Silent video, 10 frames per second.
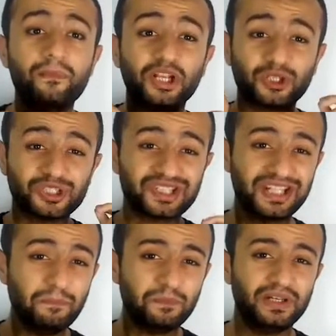because
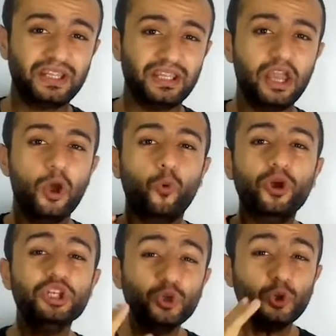simply
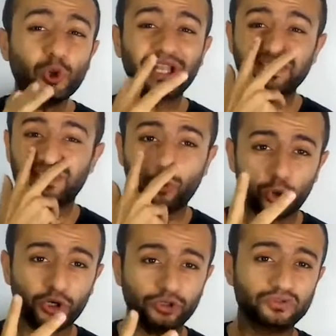when you look at the
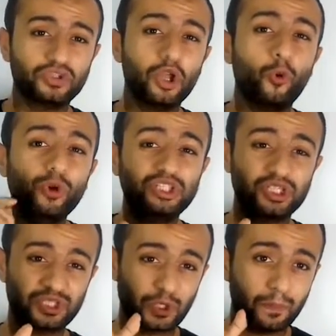word which
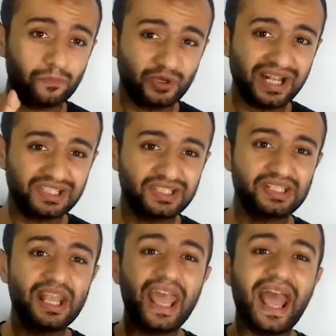is
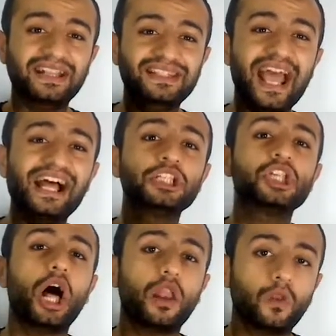compressed and
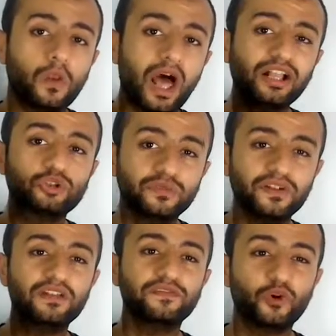has a lot of
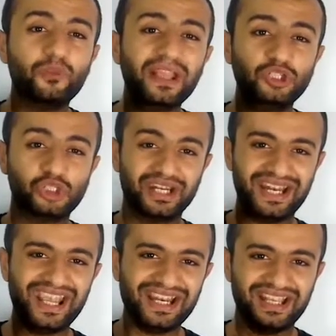
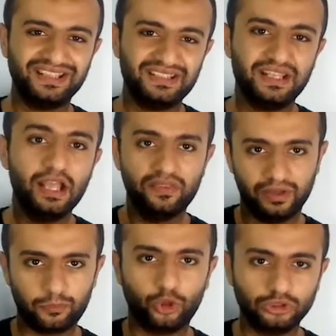information in it,
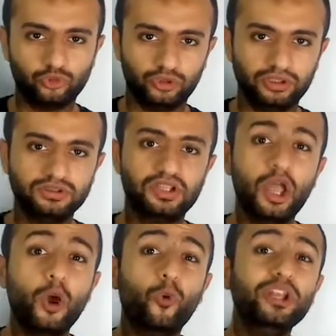the bold word,
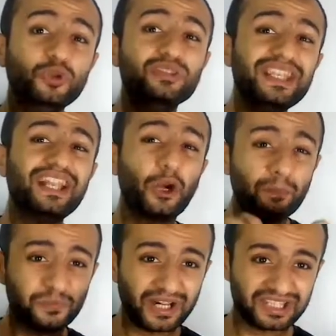when you
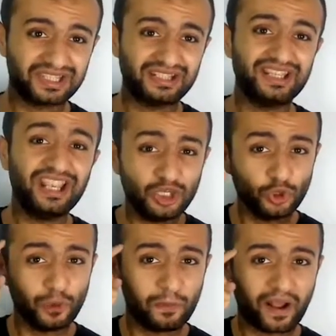decompress it in
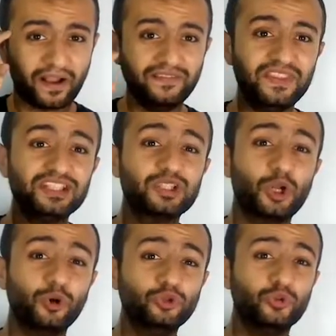your mind, it's
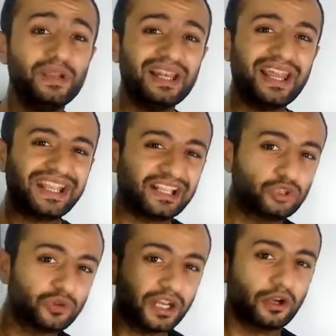going to be like a
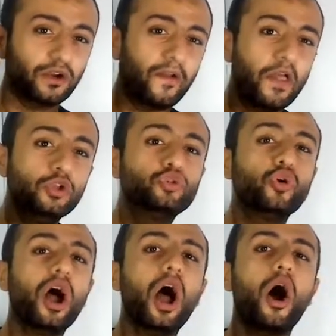trigger
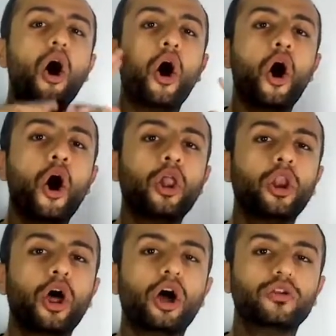to a
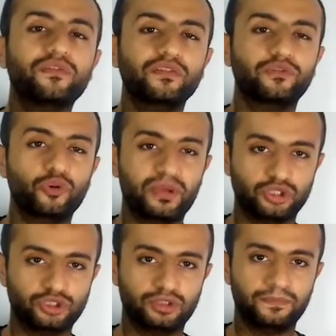whole lot of
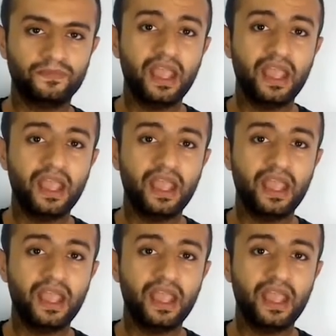information.